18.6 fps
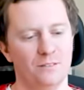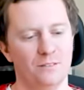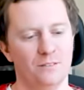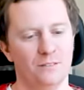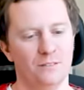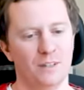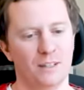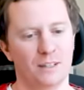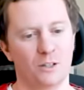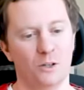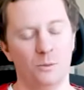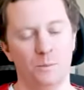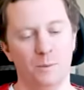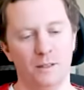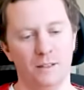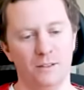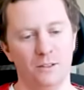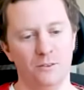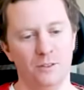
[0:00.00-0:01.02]
a
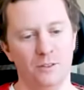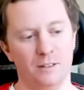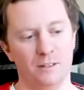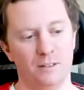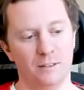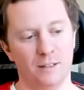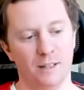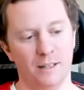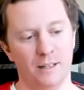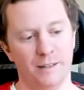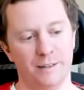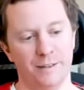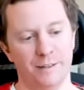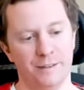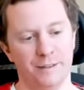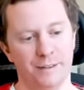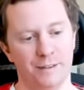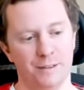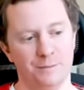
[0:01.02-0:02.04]
company of it and
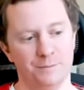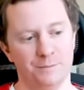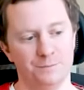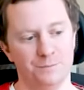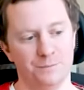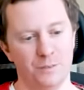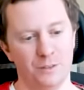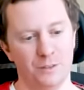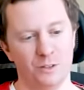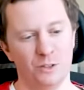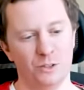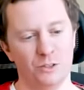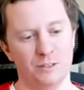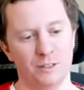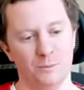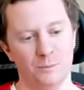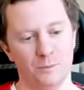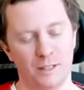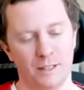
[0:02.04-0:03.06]
uh, it took
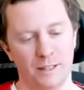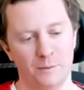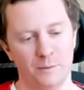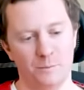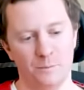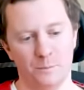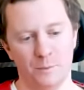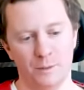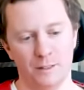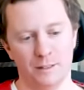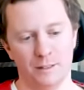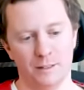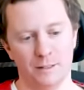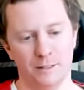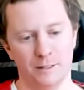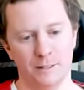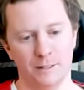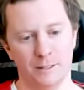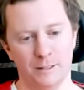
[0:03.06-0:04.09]
some time but
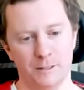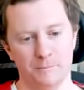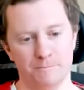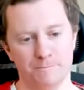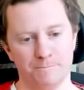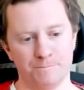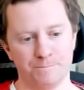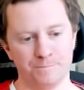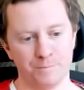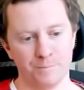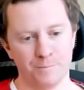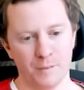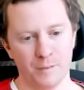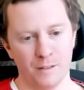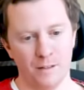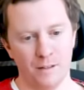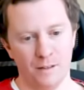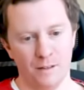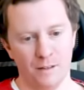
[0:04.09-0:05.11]
um,
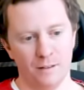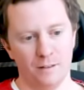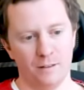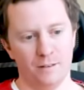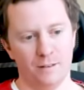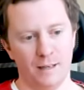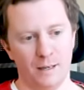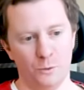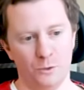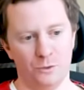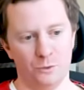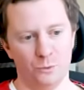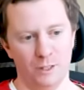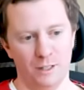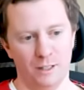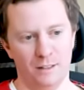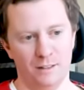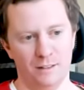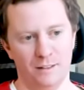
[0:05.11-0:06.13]
that was
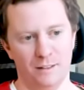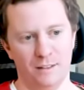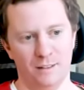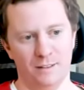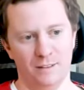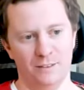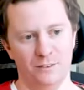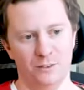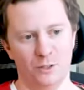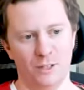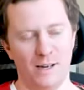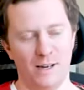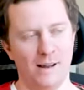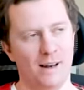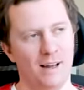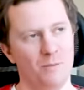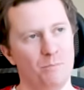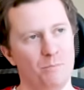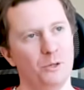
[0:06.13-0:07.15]
really the the sort of, and
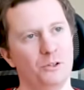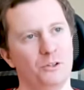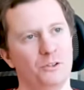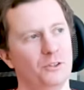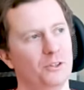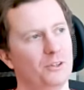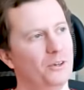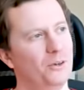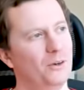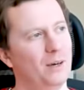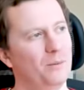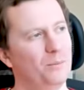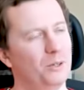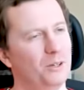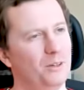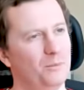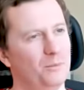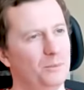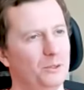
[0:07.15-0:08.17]
I put you know I
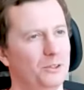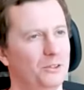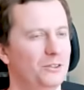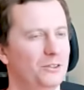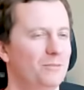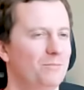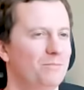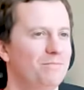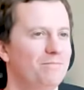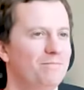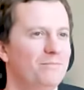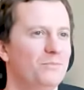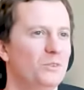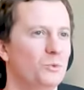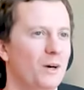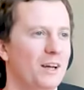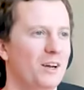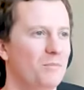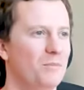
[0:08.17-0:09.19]
probably put
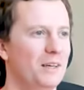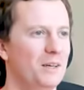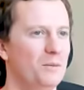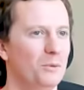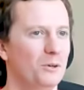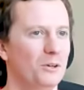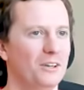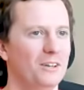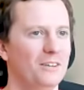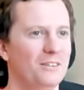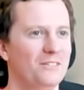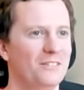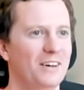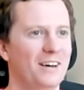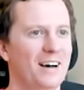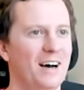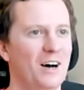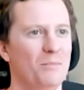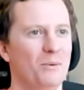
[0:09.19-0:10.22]
20 people uh,
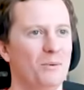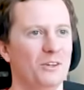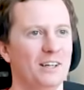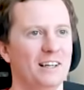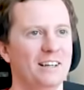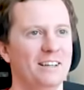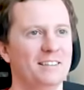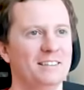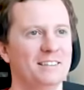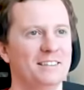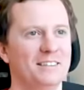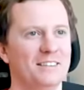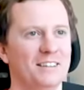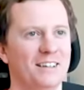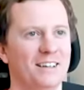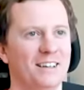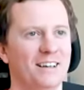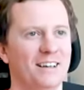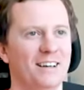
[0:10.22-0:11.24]
up on the list
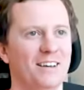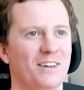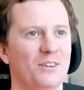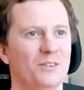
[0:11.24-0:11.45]
uh,